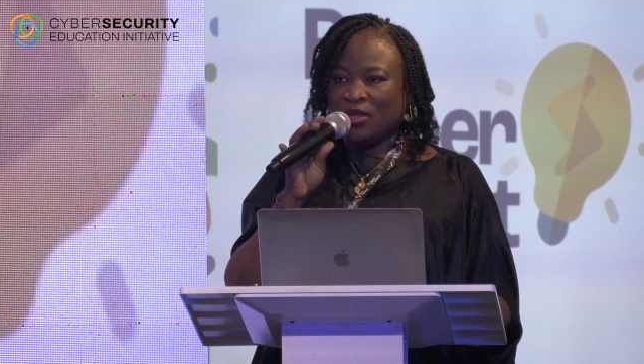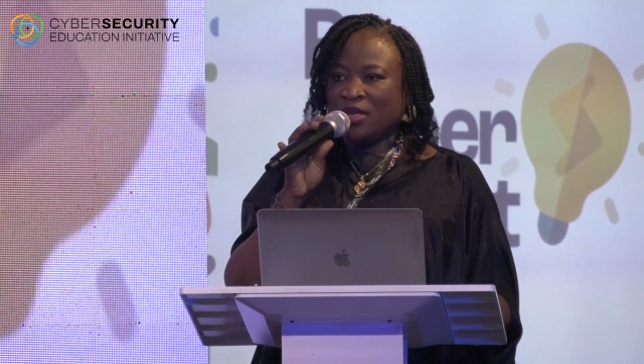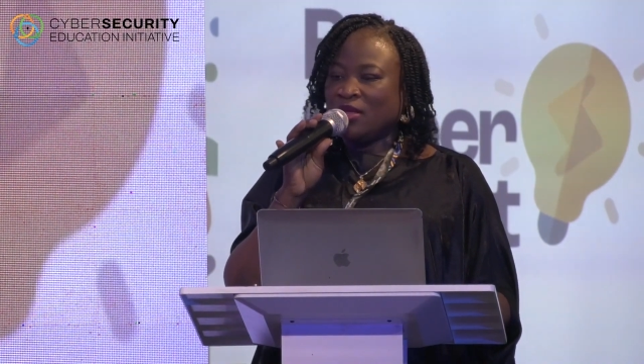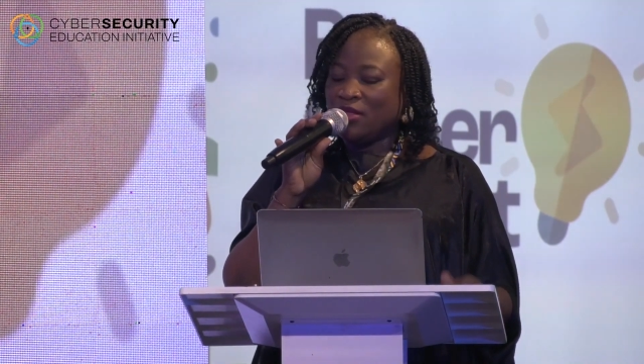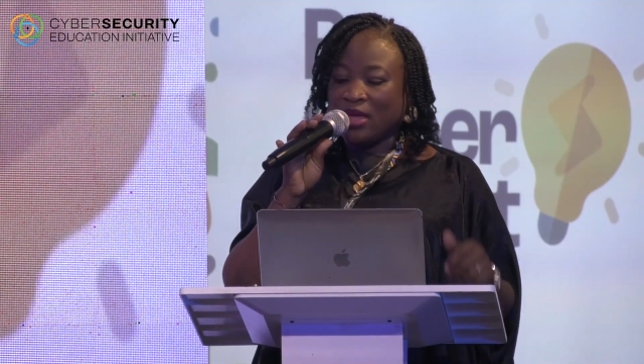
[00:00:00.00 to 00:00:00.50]

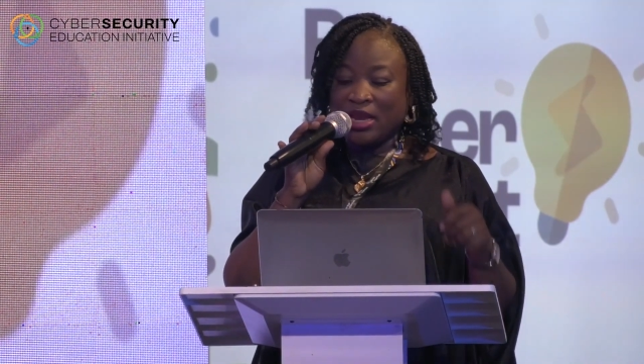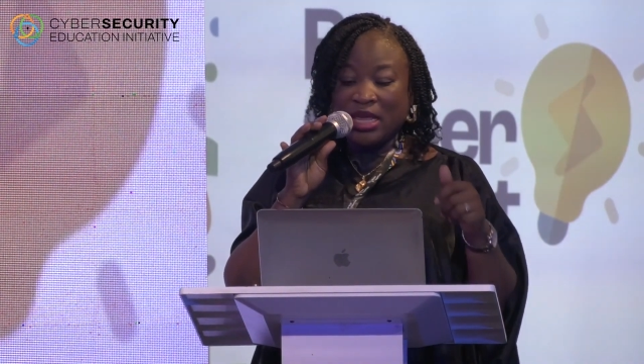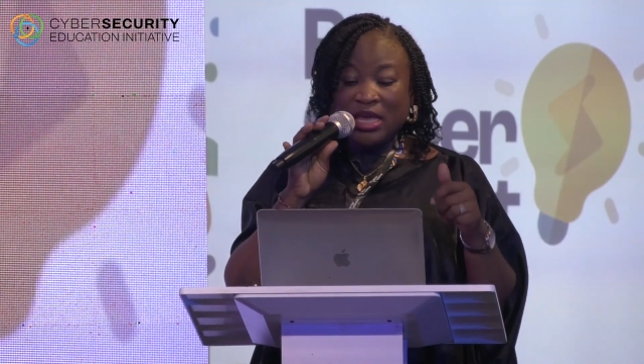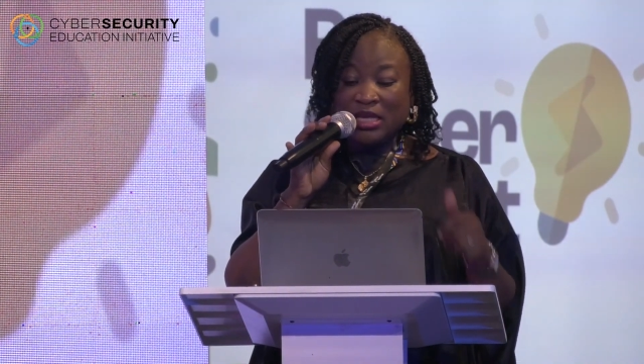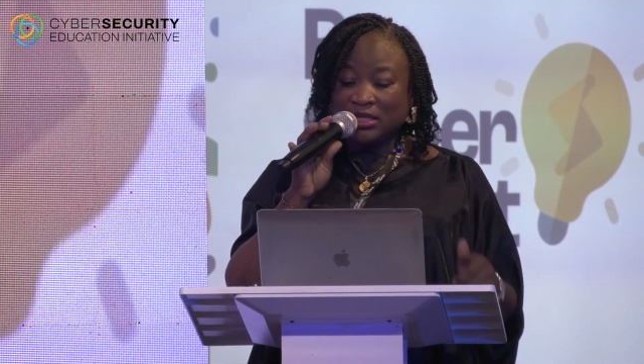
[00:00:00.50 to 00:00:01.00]
They can
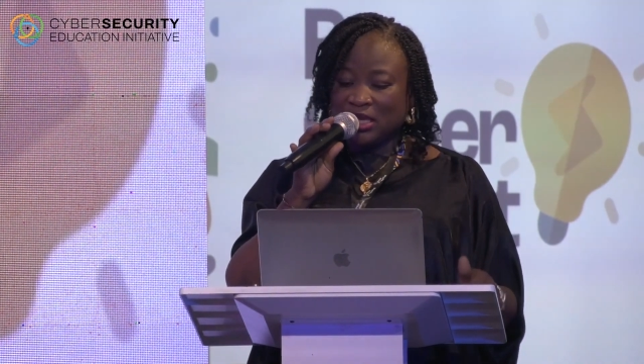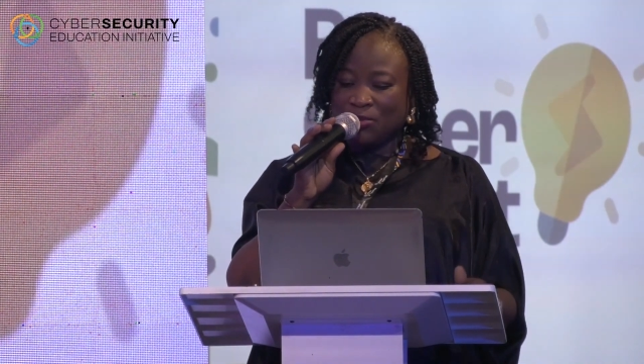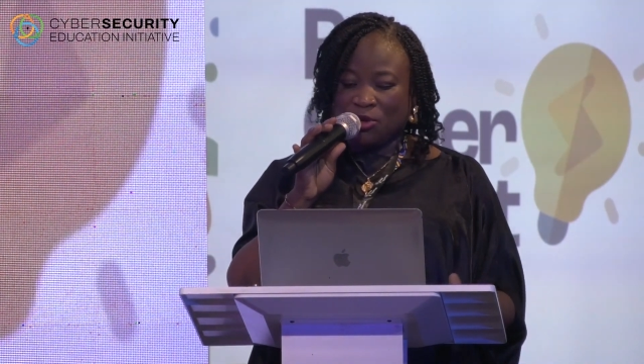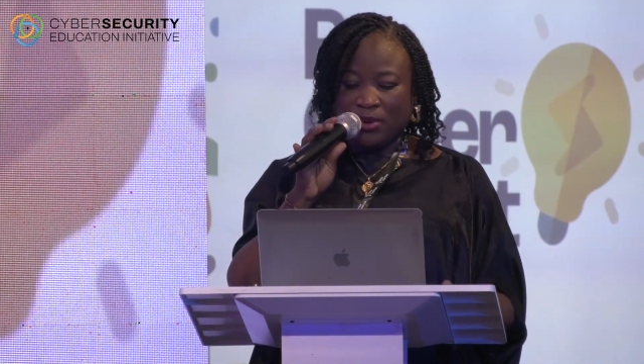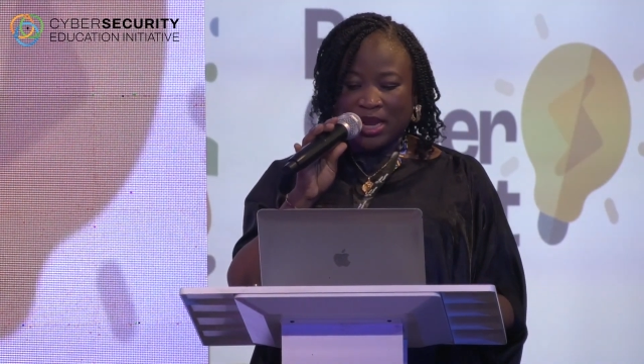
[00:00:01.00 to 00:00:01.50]
easily
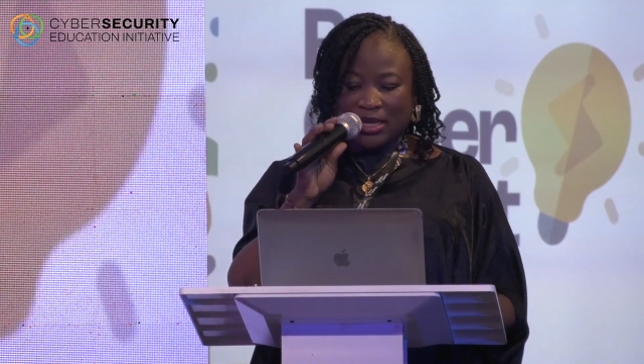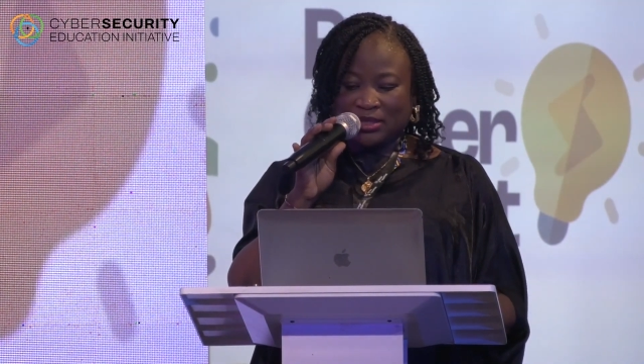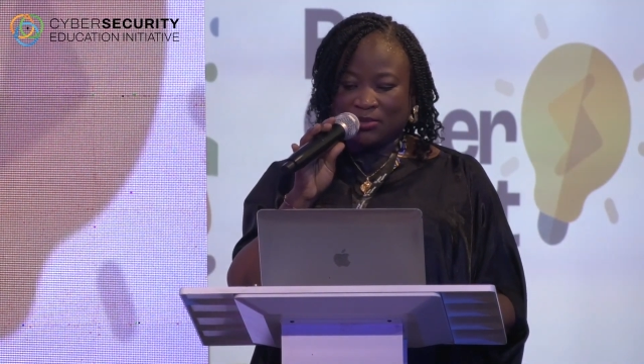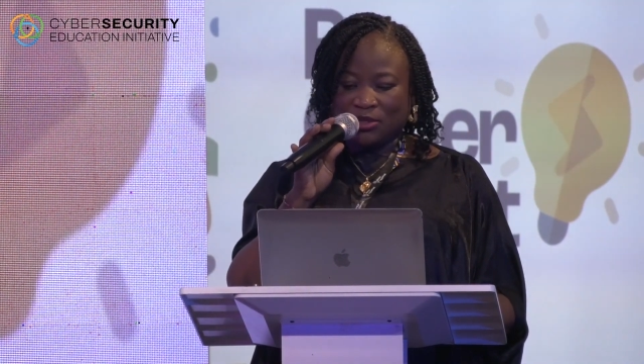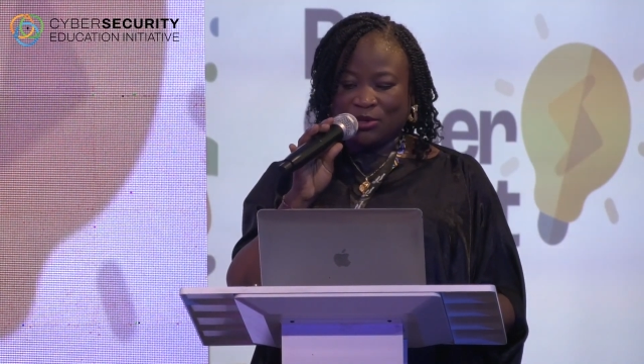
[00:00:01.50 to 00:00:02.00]
mobilize
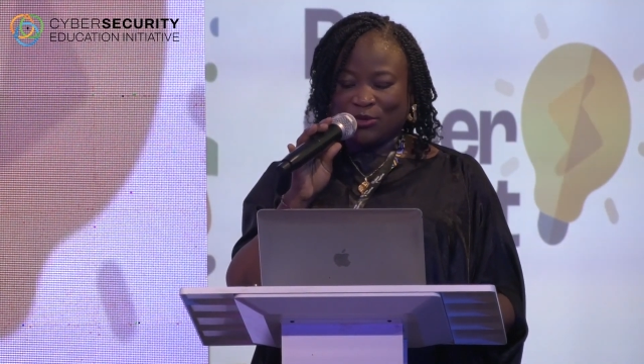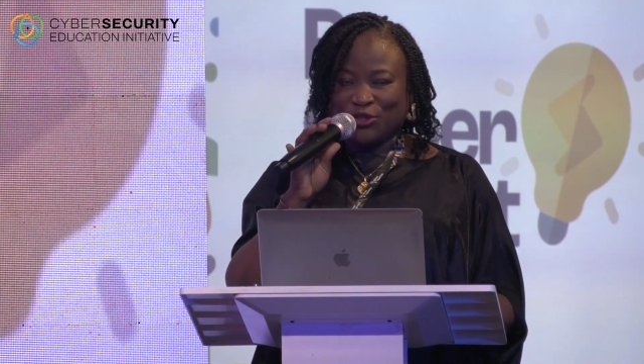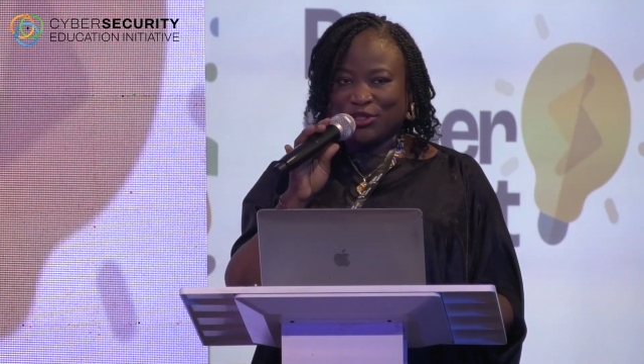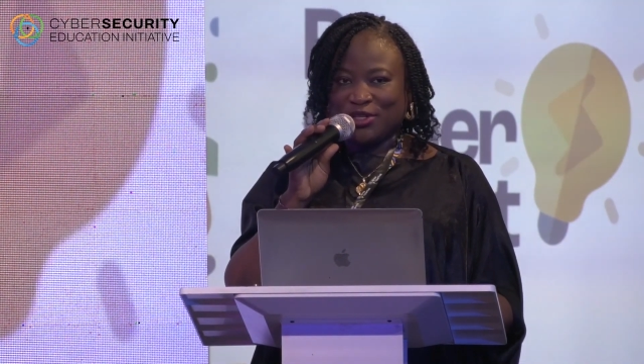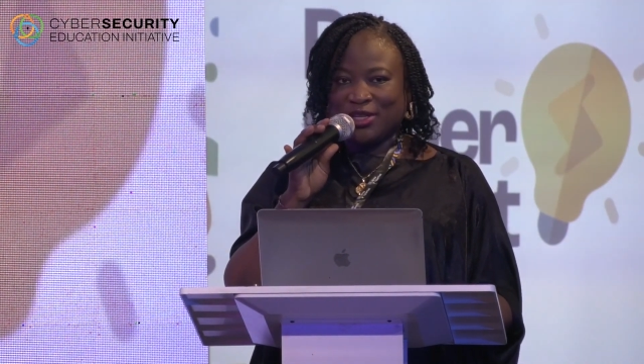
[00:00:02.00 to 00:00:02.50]
themselves.